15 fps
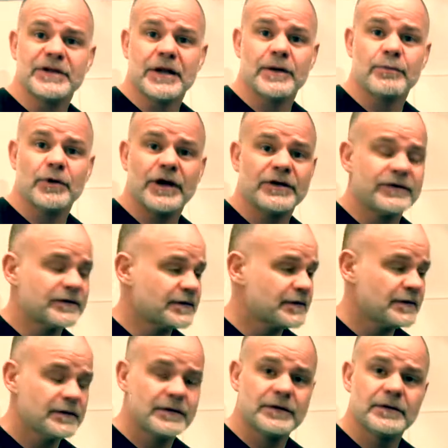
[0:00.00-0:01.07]
down to price.
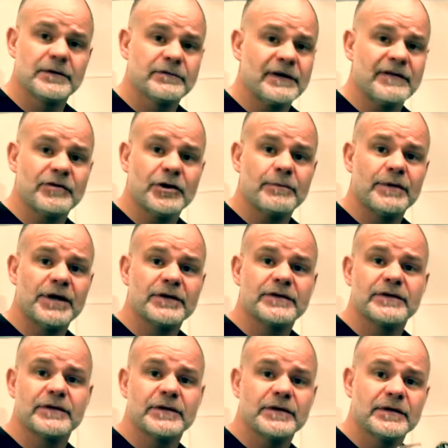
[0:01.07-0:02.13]

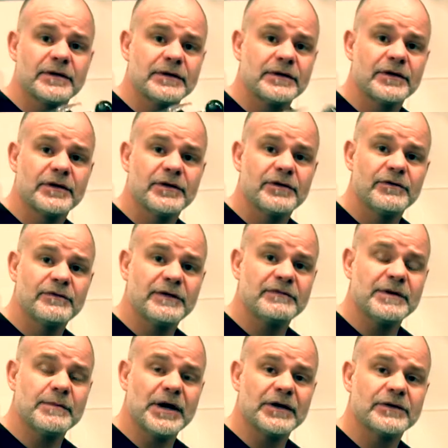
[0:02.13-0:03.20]
$500,
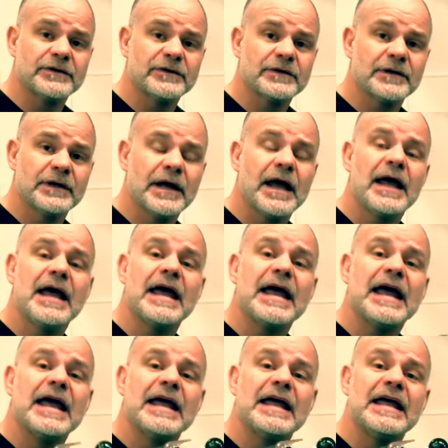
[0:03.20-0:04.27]
$50.
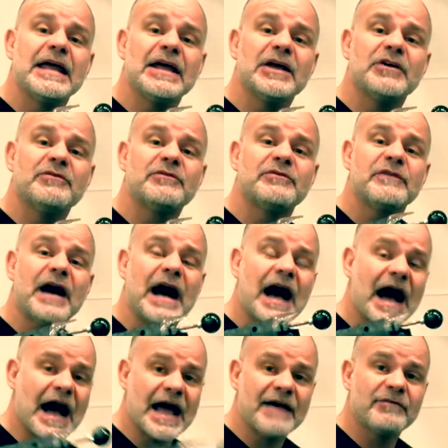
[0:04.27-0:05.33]
If
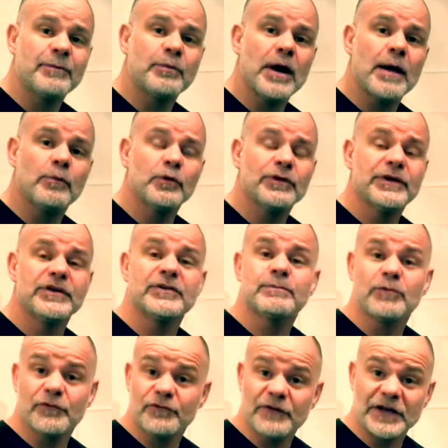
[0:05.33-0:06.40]
I have a problem with this
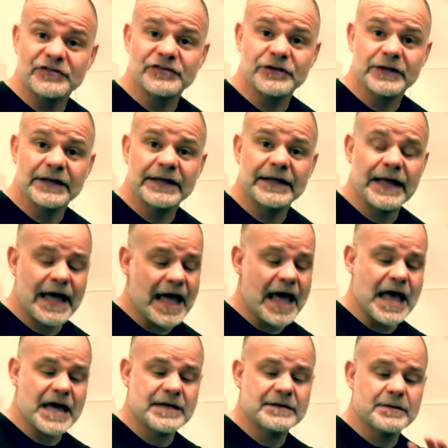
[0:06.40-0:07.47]
professionally
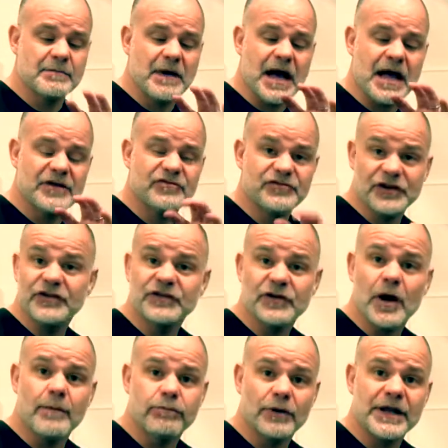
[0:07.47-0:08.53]
and my
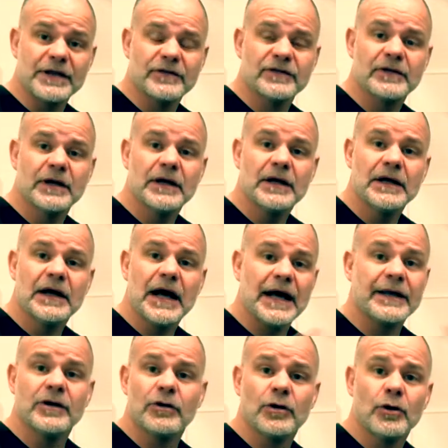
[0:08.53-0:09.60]
jigsaw breaks, I
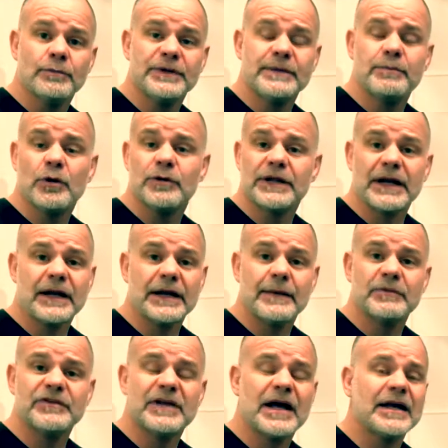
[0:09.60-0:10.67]
can go to Home Depot, get on
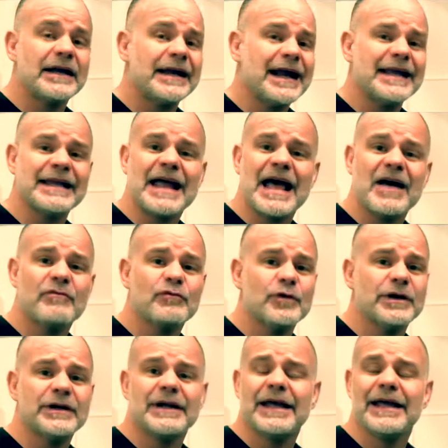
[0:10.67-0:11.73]
Amazon, and I can have
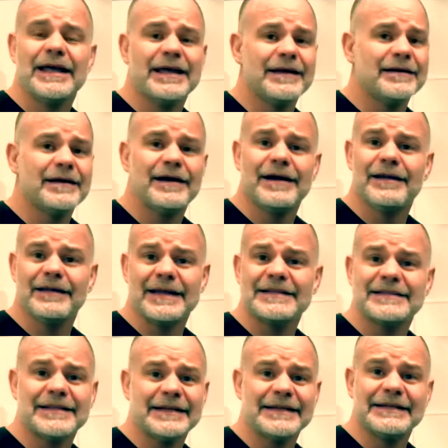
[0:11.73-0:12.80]
one in
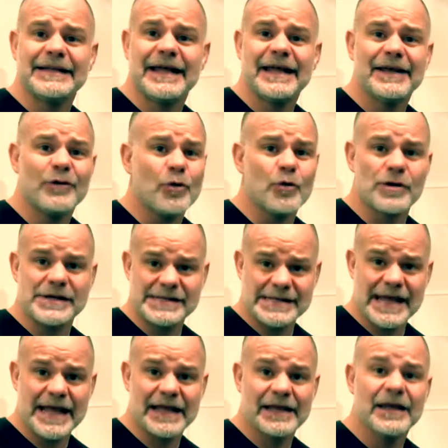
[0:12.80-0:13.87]
less than a day or a
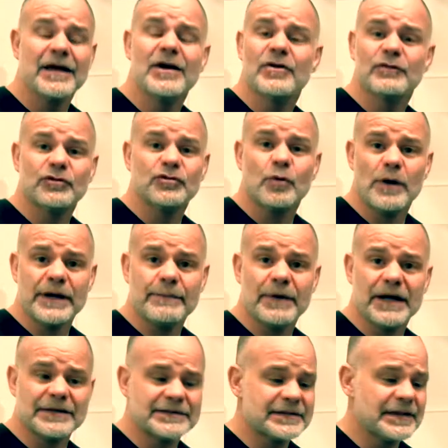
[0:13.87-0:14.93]
day for
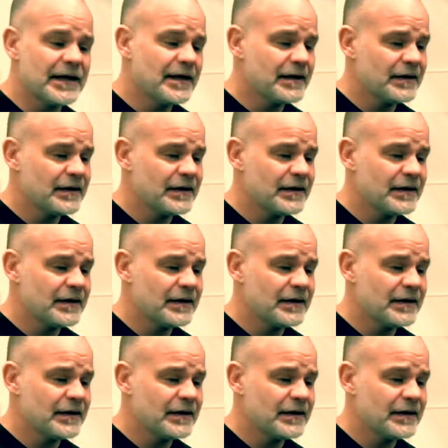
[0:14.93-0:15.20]
$20.